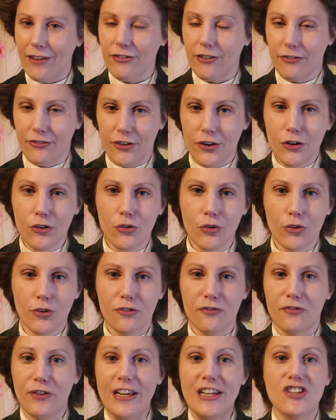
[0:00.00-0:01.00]
for
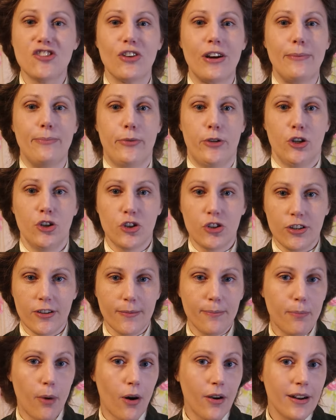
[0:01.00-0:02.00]
funerals featuring
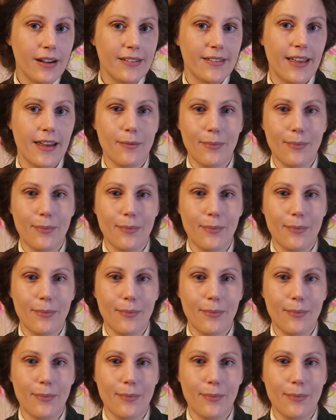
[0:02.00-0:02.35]
putrid bodies that